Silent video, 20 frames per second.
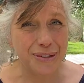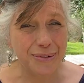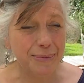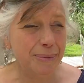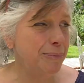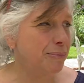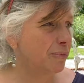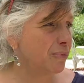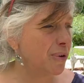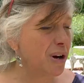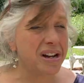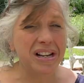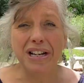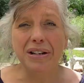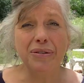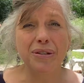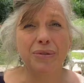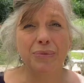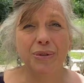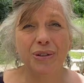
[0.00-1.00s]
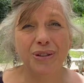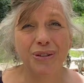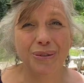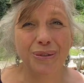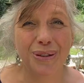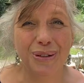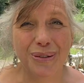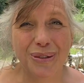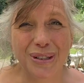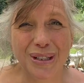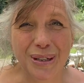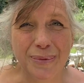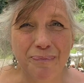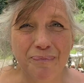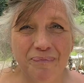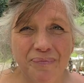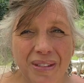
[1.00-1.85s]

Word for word: I mean, why else would you use them?